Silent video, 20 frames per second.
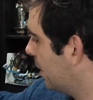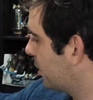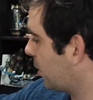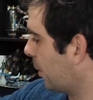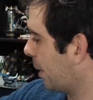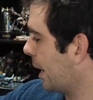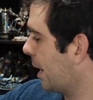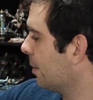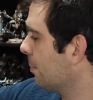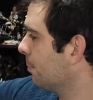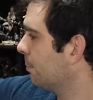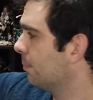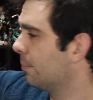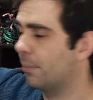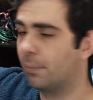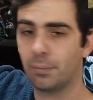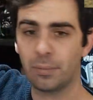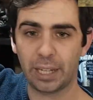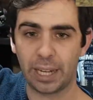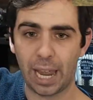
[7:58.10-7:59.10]
So again,
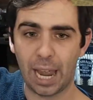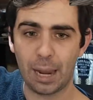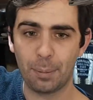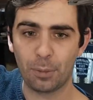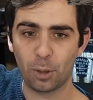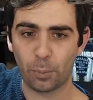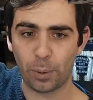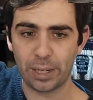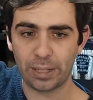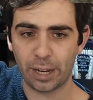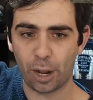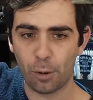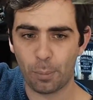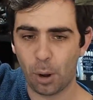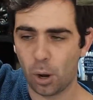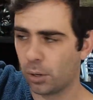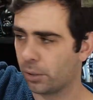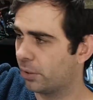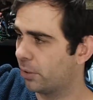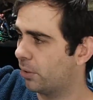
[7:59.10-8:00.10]
the game, the retail
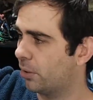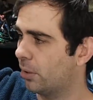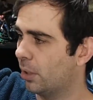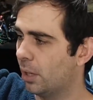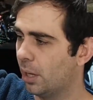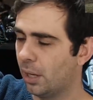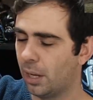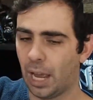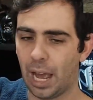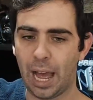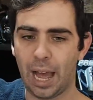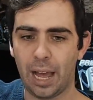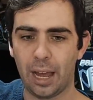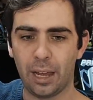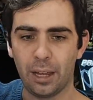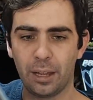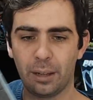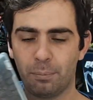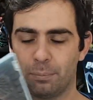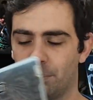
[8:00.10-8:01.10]
box,
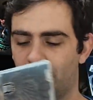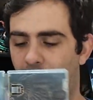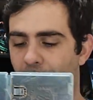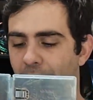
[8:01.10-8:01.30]
unrated